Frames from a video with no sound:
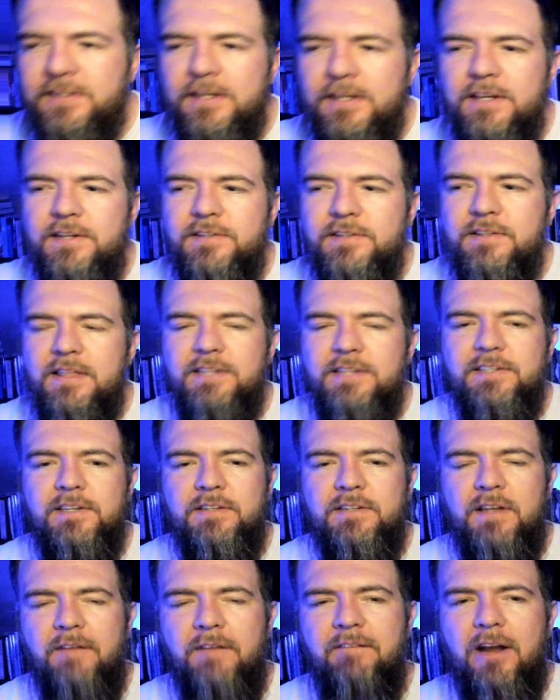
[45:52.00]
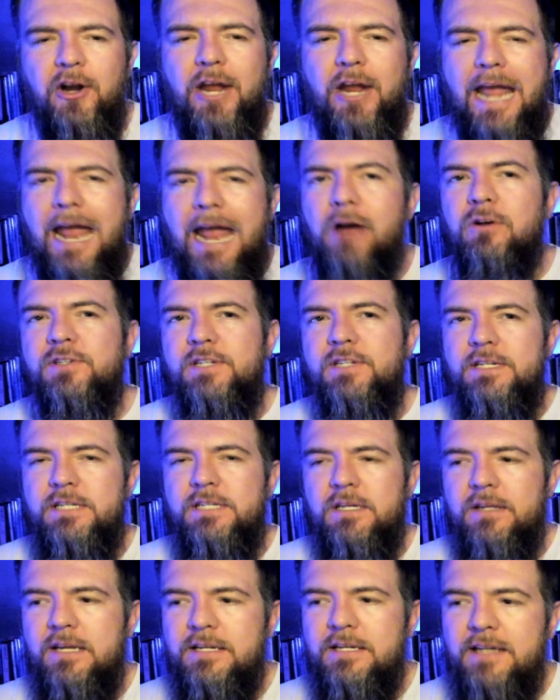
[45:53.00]
is a very
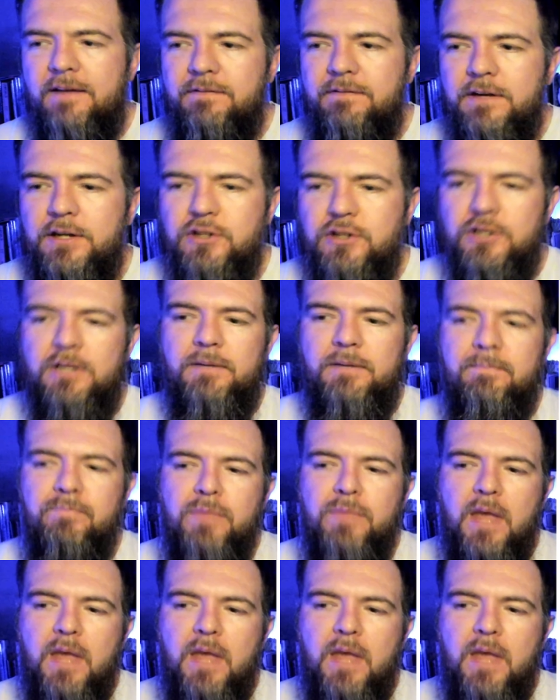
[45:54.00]
Aristotelian definition,